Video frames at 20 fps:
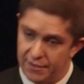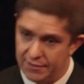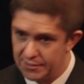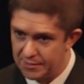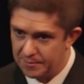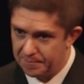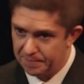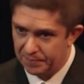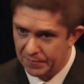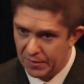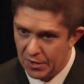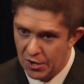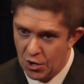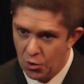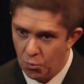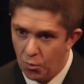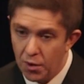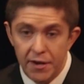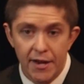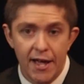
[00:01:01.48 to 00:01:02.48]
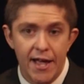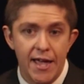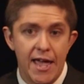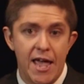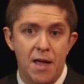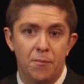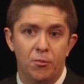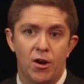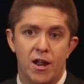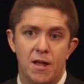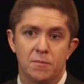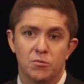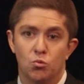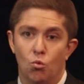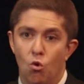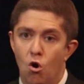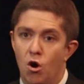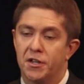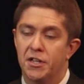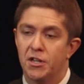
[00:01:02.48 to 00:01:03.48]
this. One day,
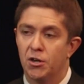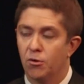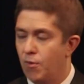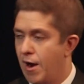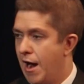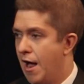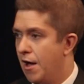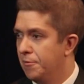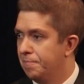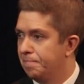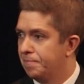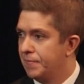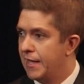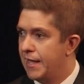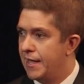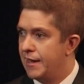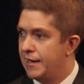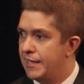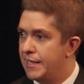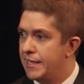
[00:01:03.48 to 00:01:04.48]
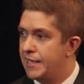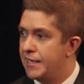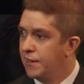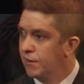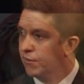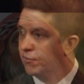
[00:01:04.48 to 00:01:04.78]
Abraham's walking around, and he